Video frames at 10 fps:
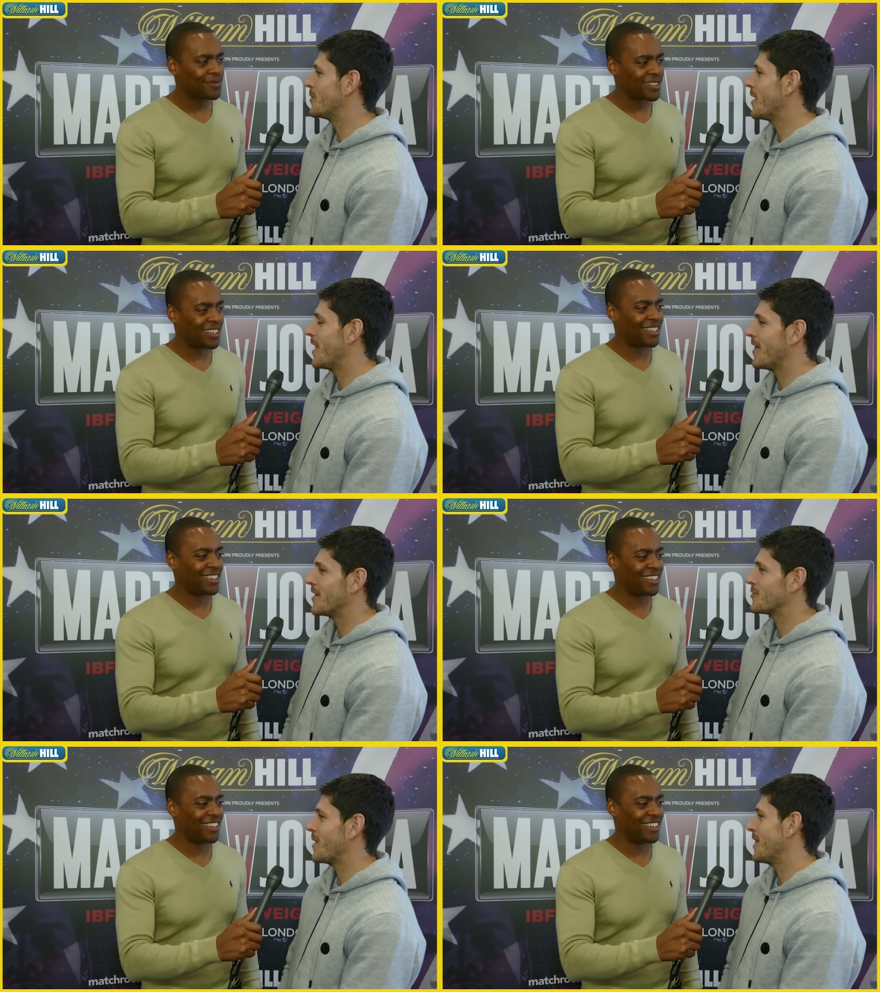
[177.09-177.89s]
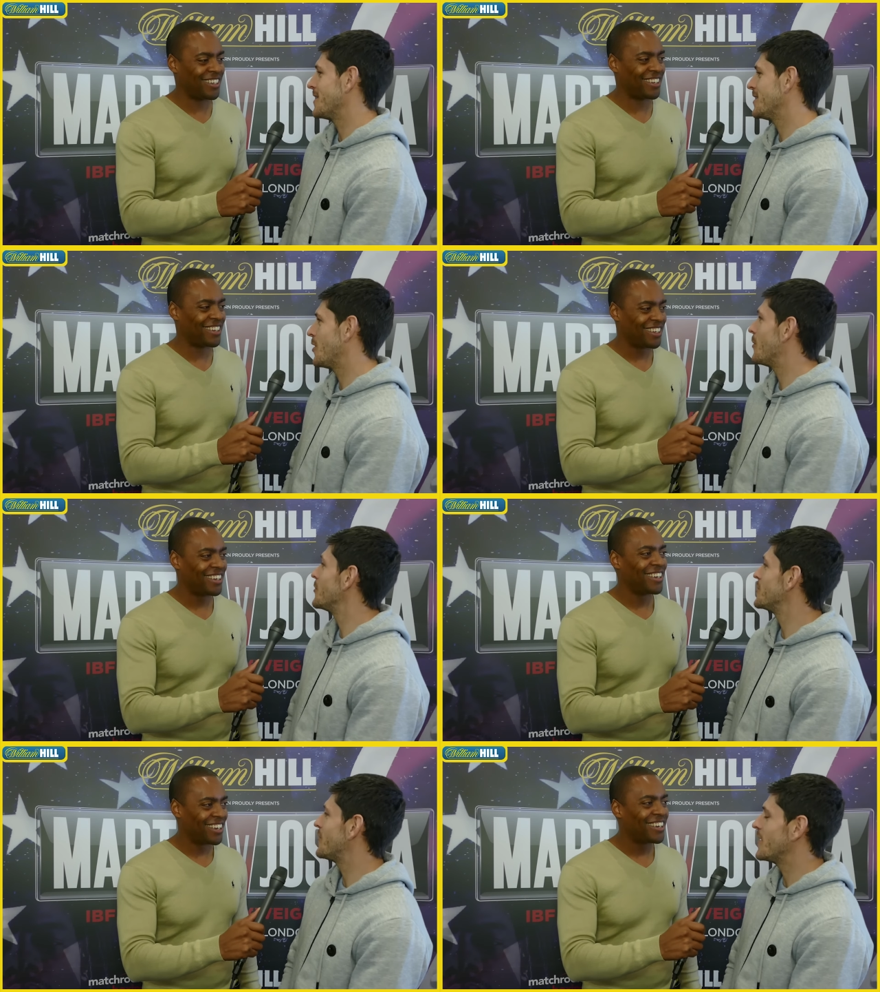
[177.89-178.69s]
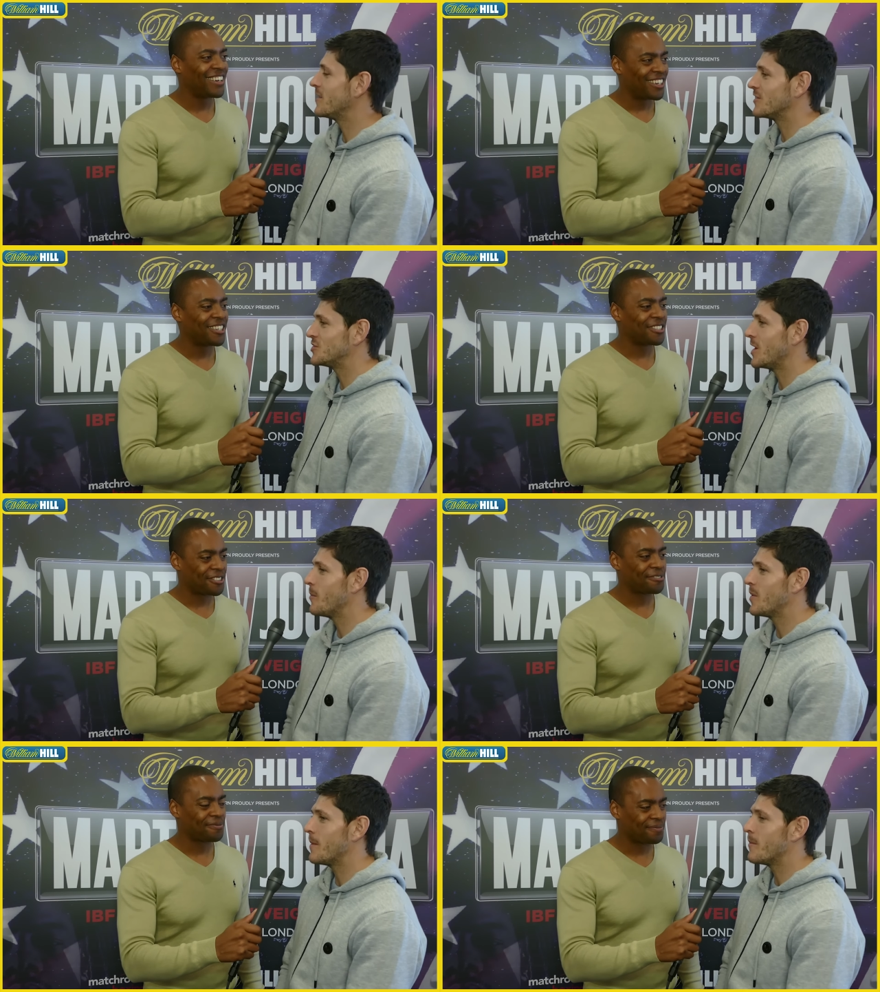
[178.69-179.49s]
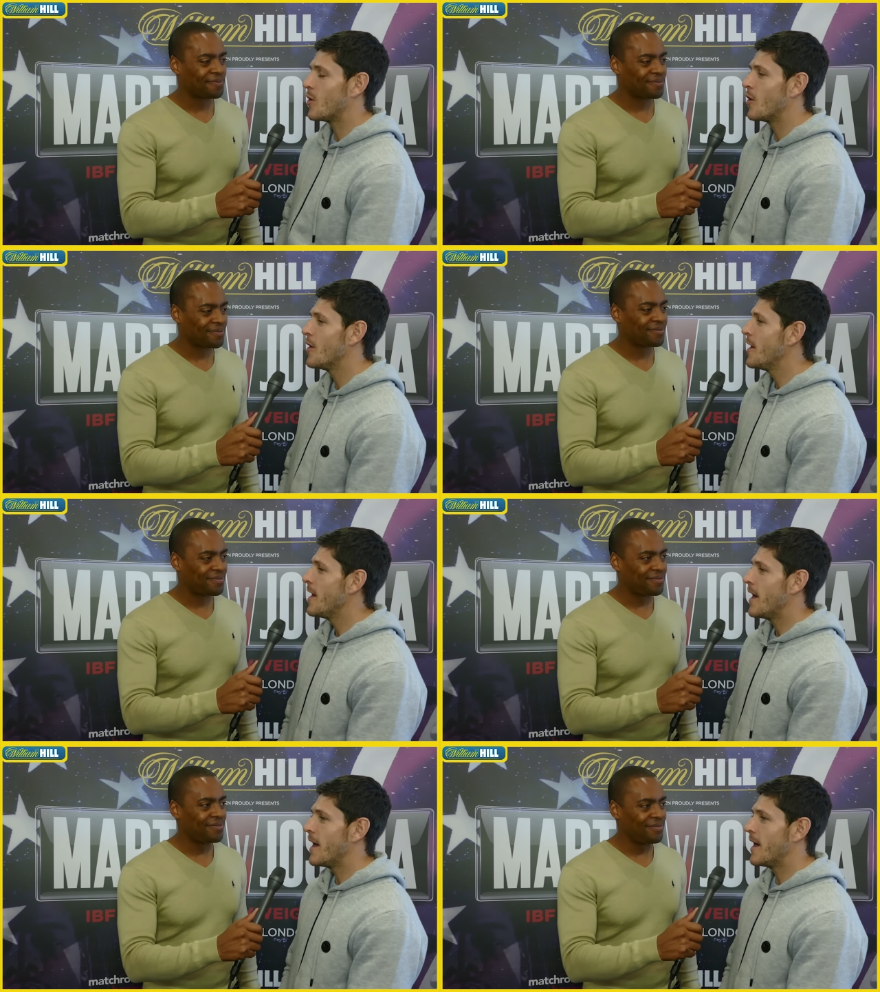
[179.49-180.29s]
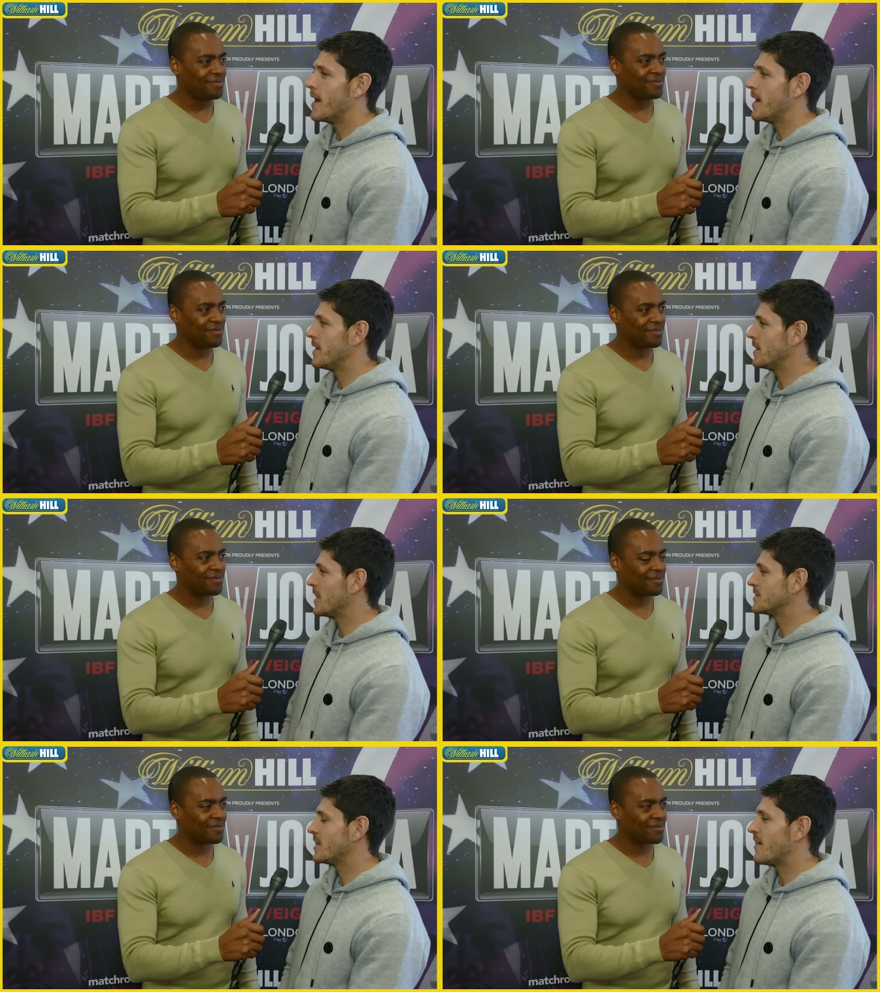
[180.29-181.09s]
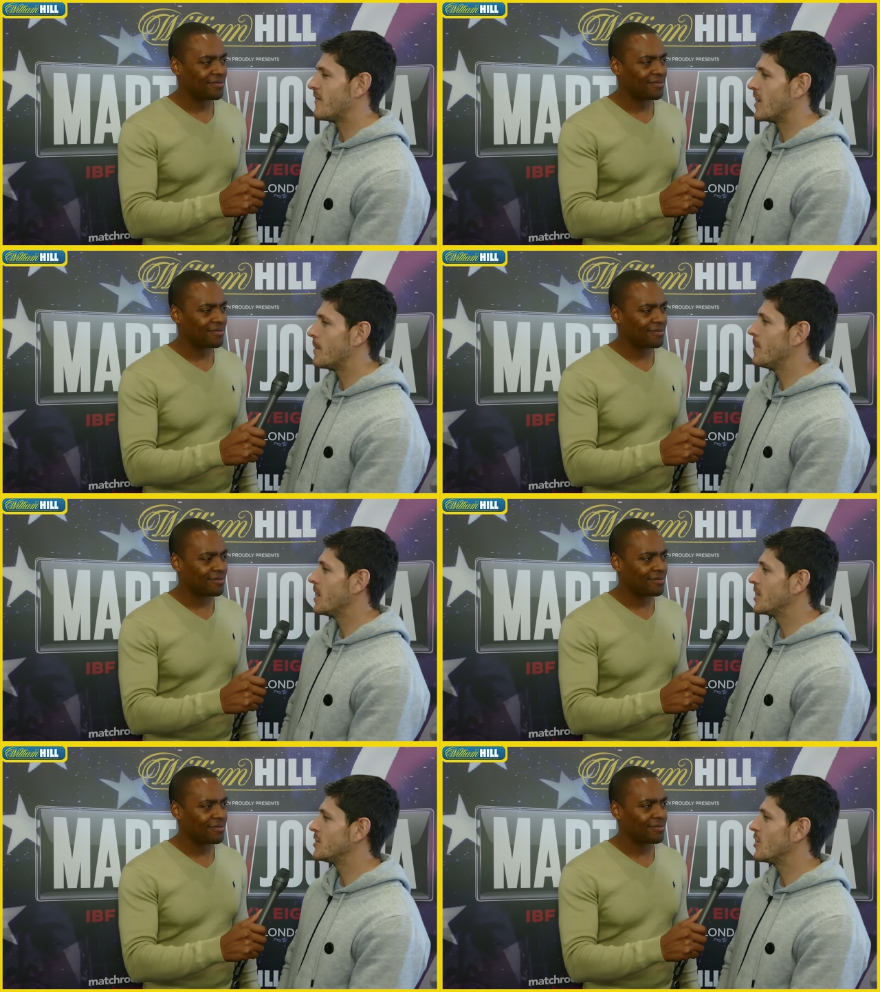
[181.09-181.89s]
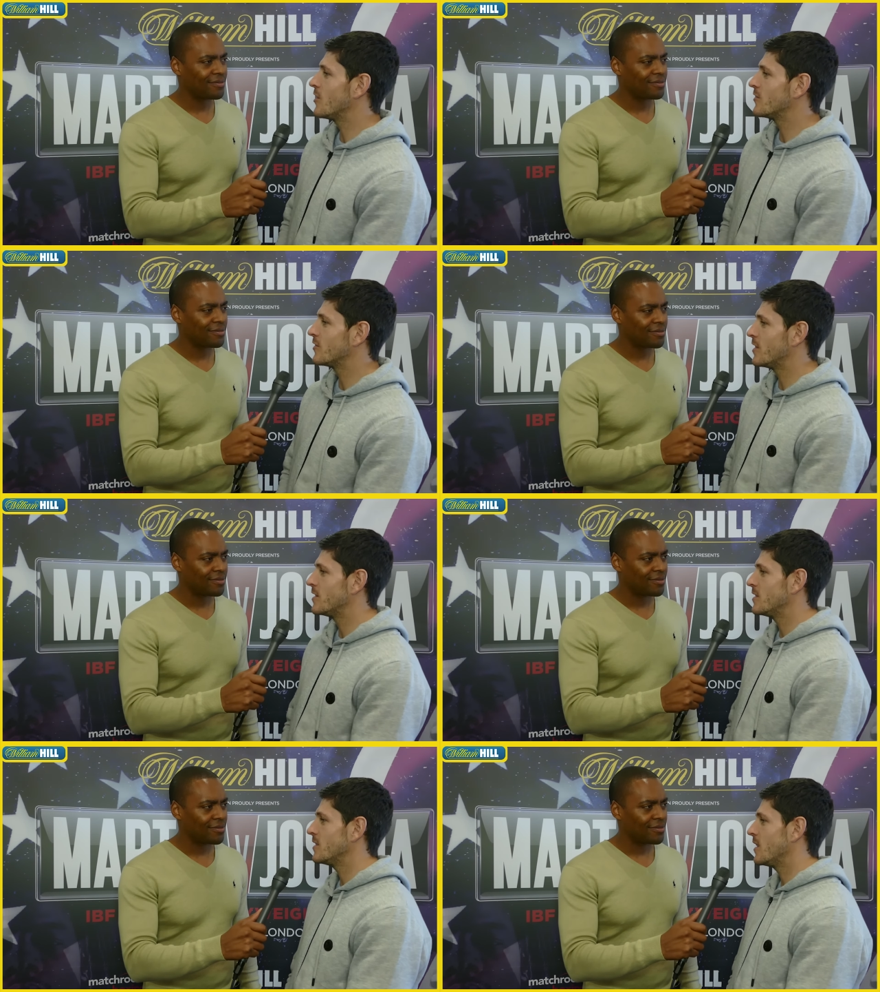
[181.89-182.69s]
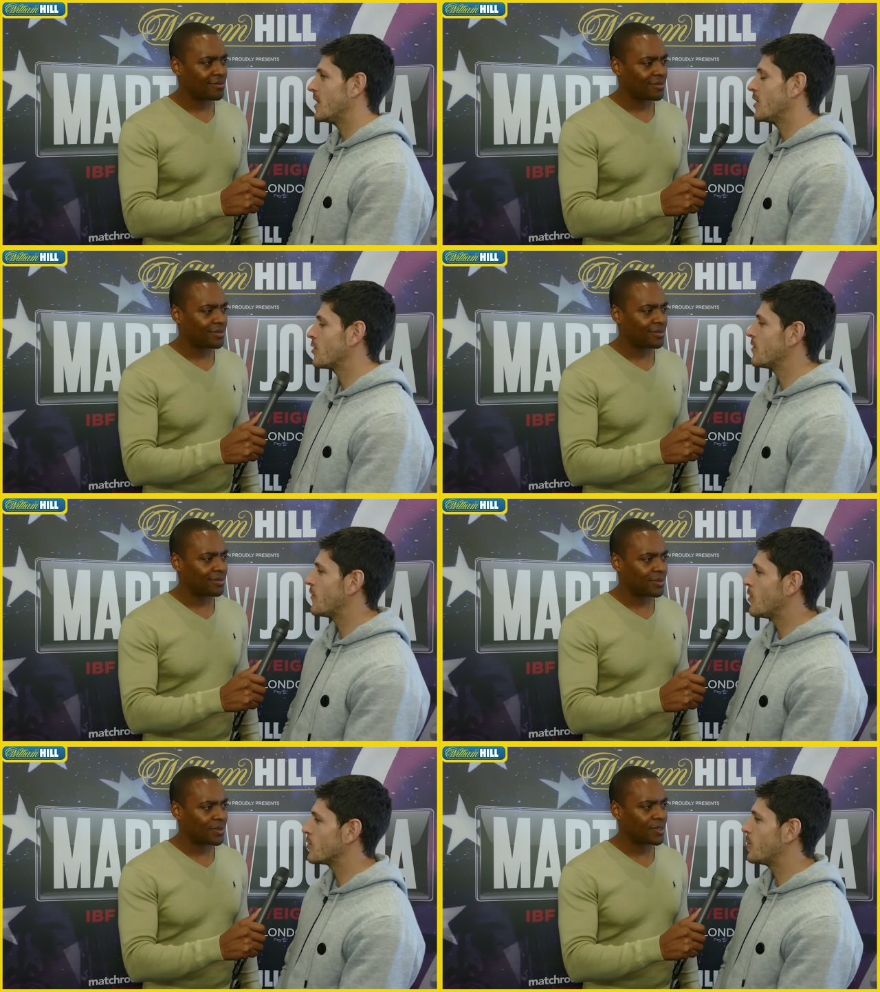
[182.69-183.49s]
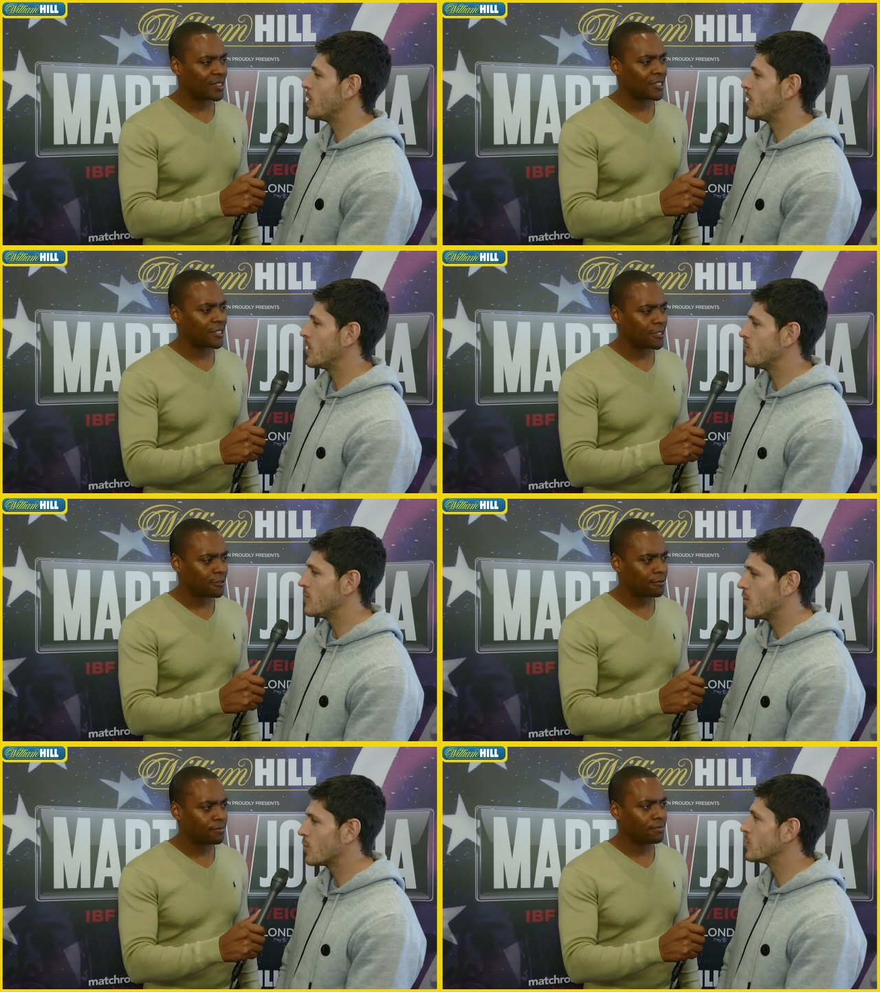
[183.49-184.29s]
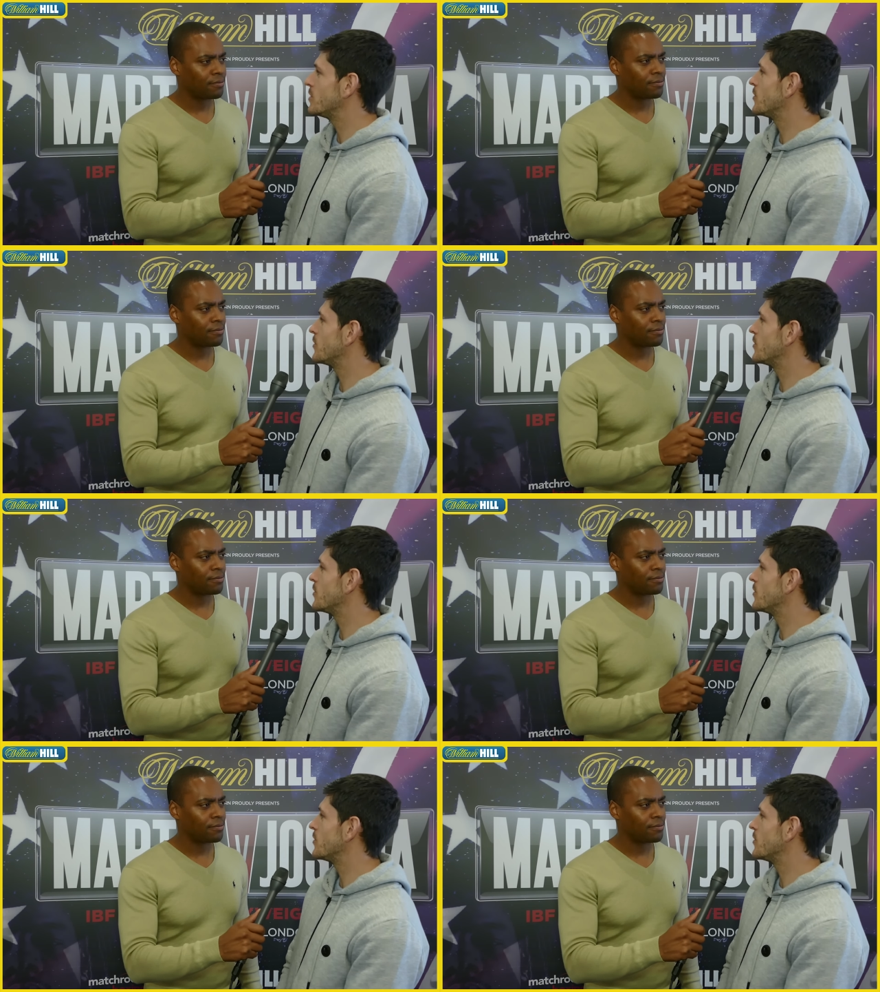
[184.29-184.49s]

Speaker 1: Uh, that's why, you know, I'm undefeated as a champion, but uh, like I say, I feel a million dollars and uh, looking forward to putting on a real good